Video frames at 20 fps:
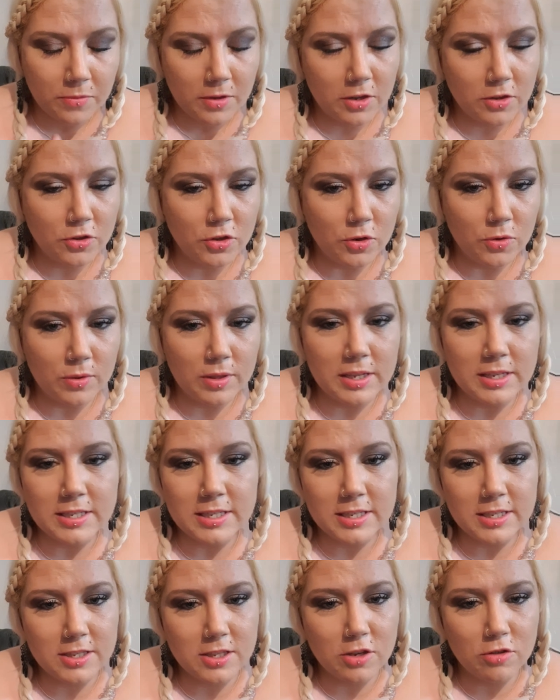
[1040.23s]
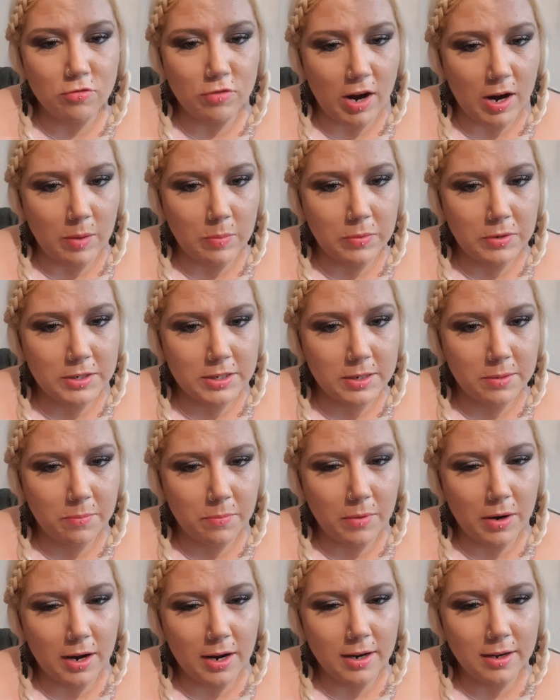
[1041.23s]
So this is the grounding
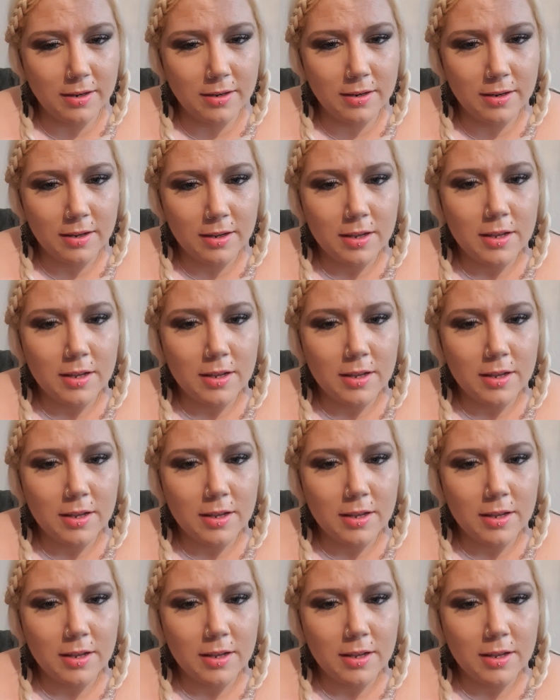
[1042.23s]
one.